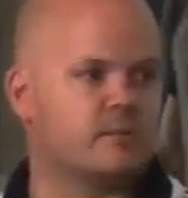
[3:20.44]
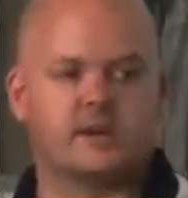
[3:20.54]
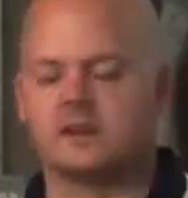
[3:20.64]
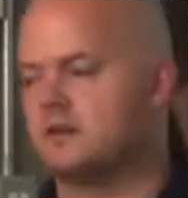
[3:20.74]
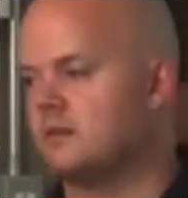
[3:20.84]
We
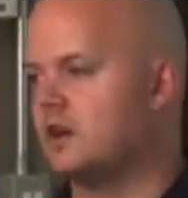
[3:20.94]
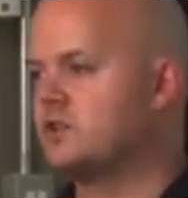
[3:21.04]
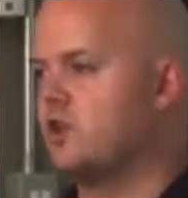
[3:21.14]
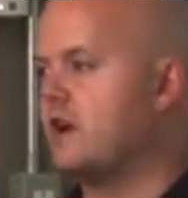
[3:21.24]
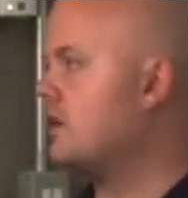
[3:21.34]
can, I'll
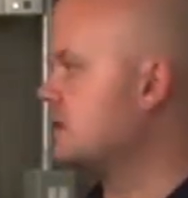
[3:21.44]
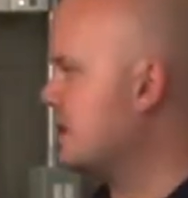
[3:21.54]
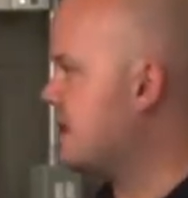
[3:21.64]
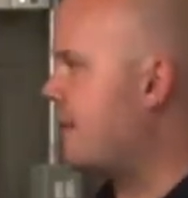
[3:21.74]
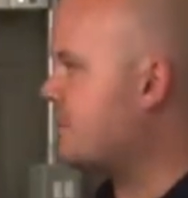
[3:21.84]
show you how to
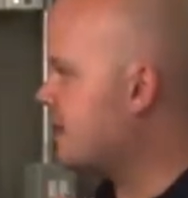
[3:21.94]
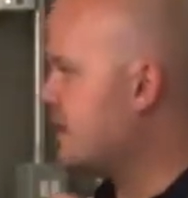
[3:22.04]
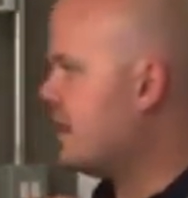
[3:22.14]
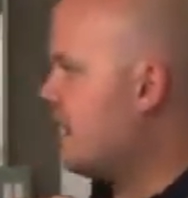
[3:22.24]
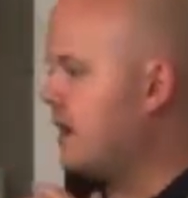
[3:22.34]
adapt
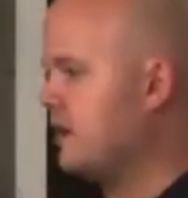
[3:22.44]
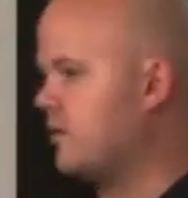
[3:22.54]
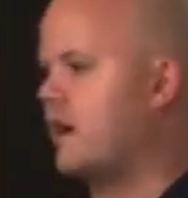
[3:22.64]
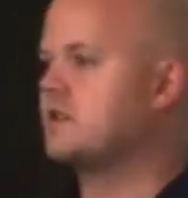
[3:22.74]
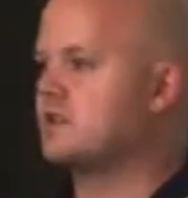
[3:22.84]
any of
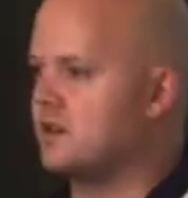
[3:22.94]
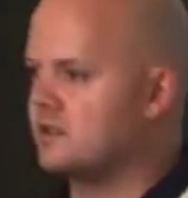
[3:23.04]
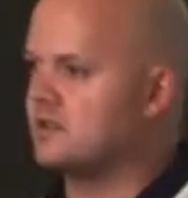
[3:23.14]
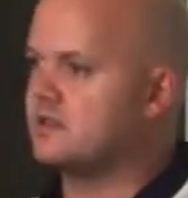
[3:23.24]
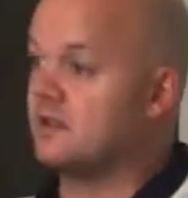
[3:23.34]
your
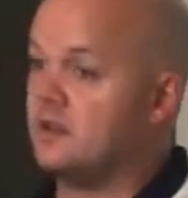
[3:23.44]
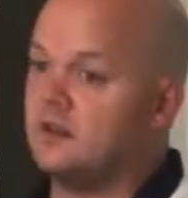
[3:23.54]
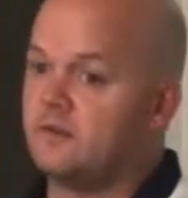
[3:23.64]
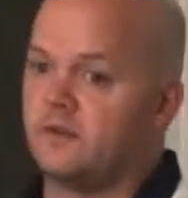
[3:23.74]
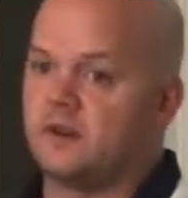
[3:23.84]
exercises
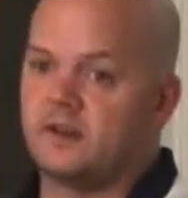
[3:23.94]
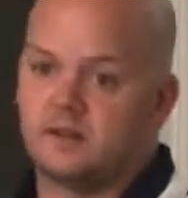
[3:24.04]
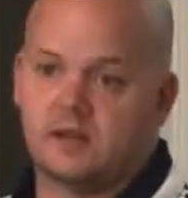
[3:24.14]
for the,